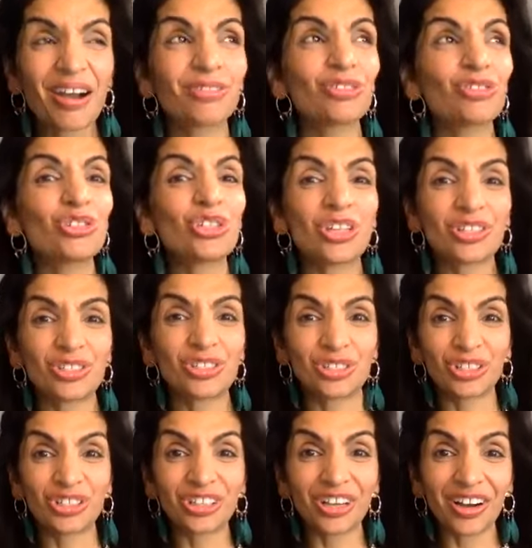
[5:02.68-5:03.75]
just
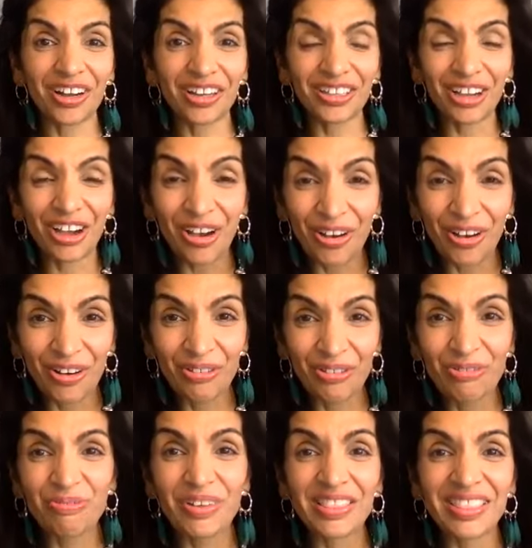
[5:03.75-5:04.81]
gung
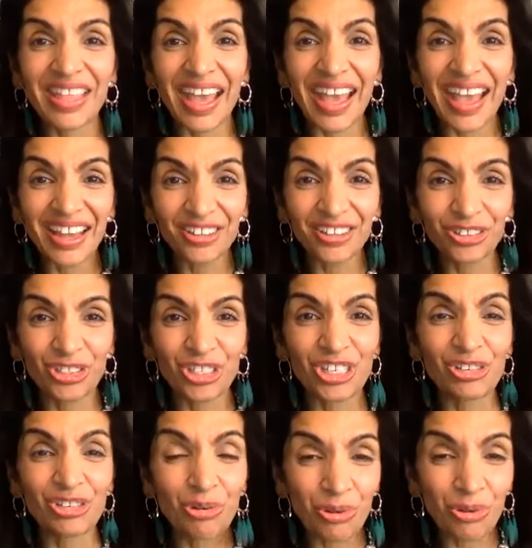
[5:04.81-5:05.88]
ho with
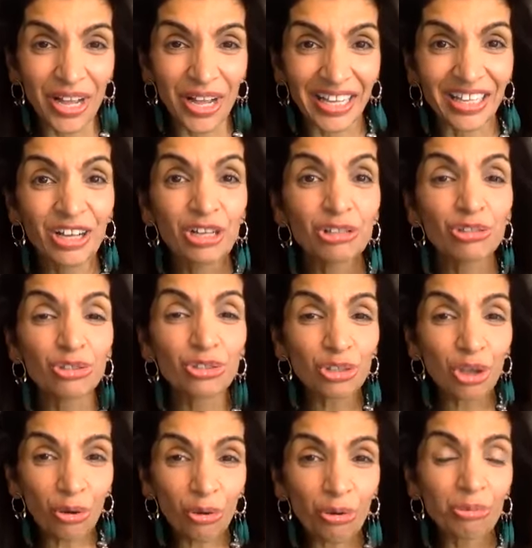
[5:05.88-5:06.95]
energy going
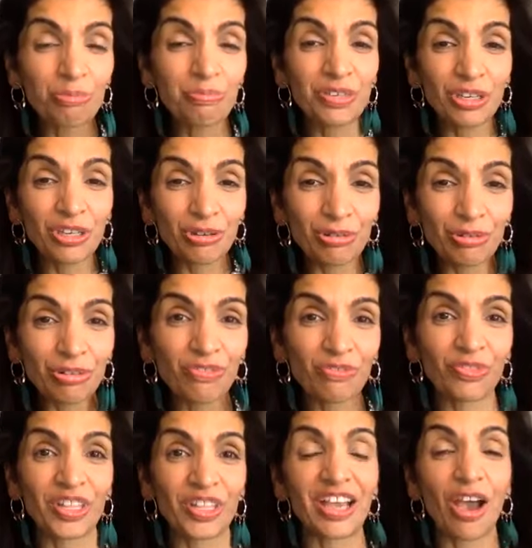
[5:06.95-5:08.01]
so
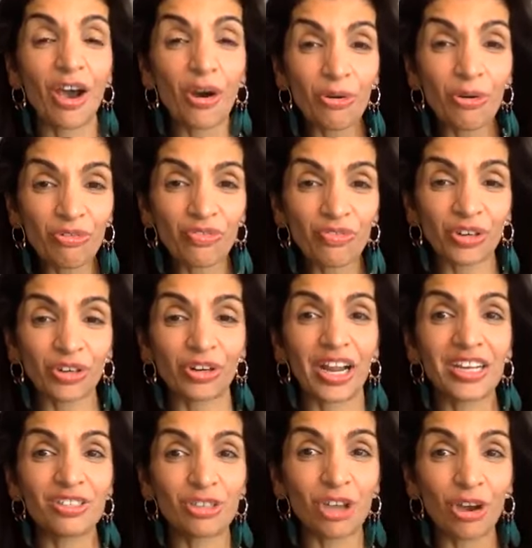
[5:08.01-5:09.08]
beautifully over
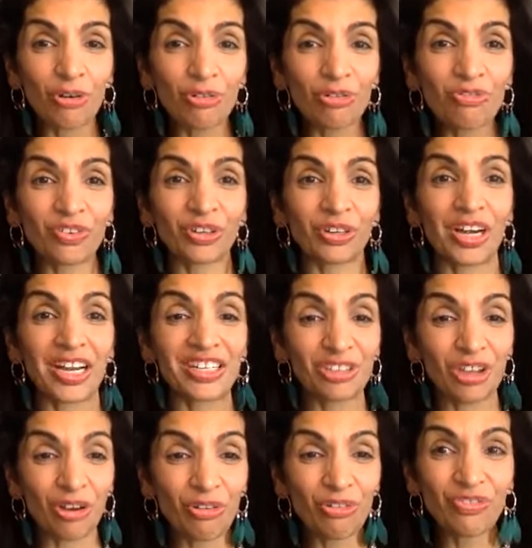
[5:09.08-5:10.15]
and over and
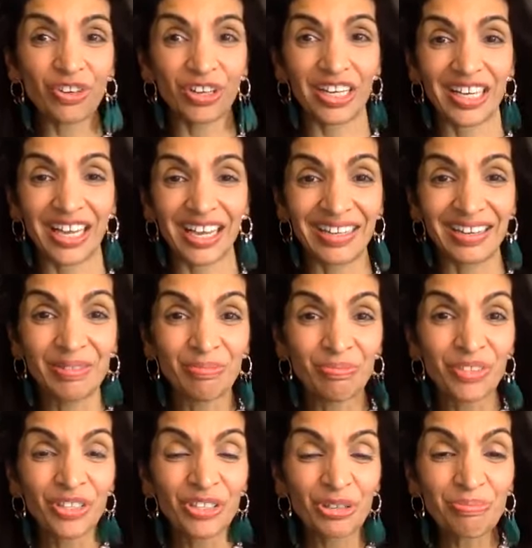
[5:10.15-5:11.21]
over again.
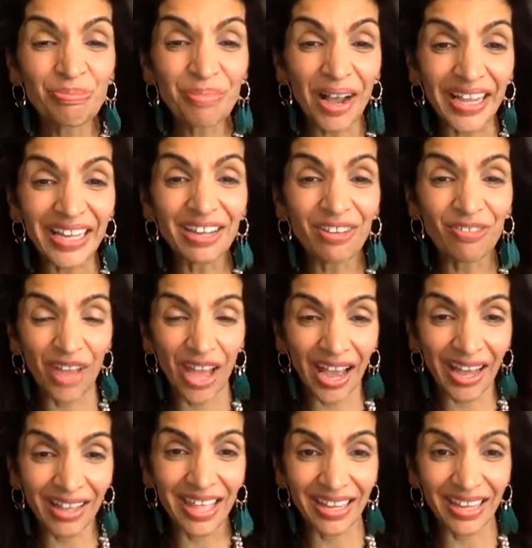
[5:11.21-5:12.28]
You might have
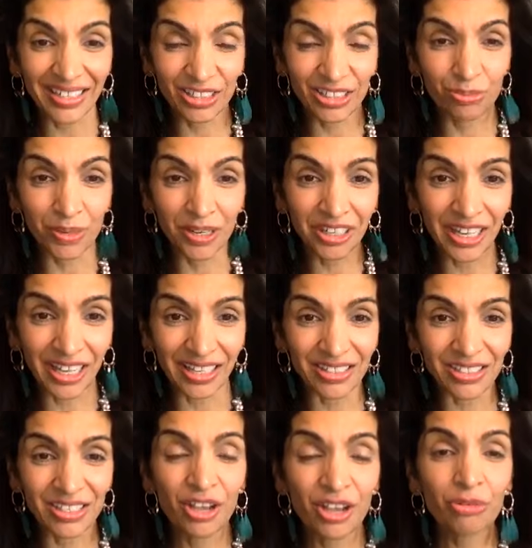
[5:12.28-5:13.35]
had that
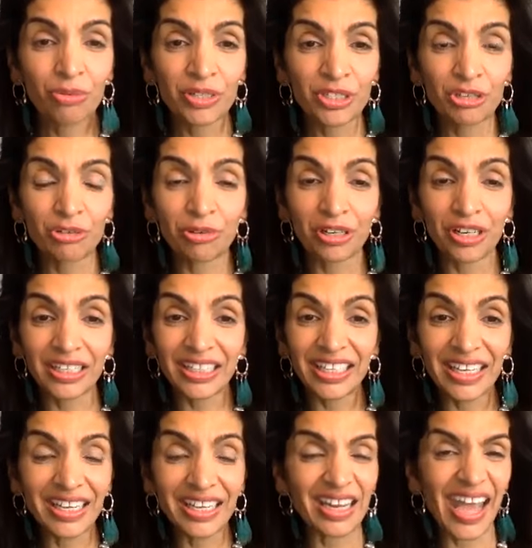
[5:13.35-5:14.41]
experience when you were a
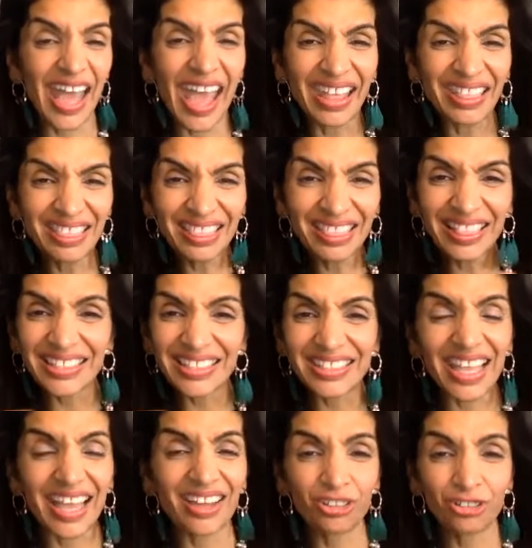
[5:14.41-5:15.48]
kid endless
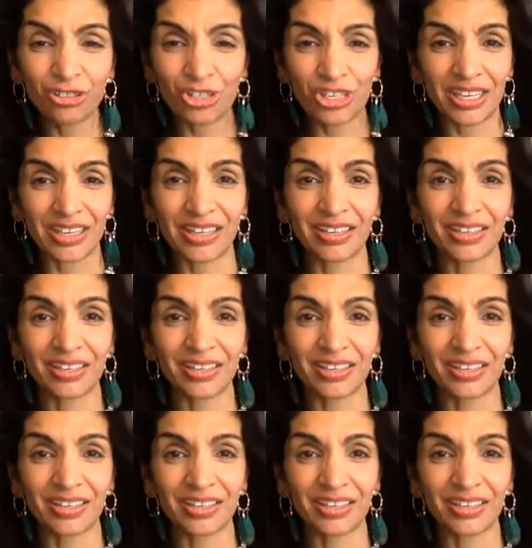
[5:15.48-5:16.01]
energy.